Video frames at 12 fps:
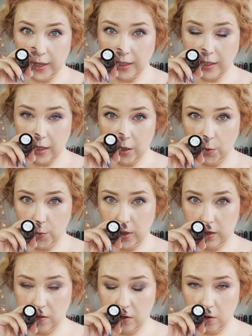it's now
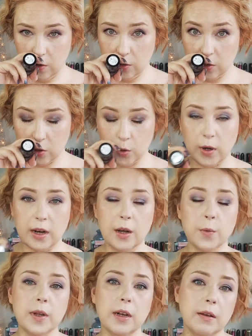12 o'clock, so I
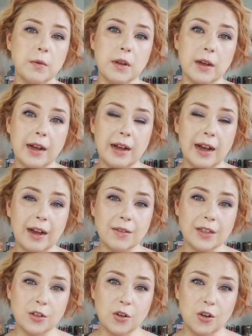will have
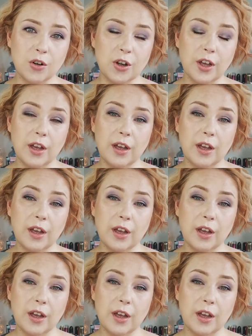it on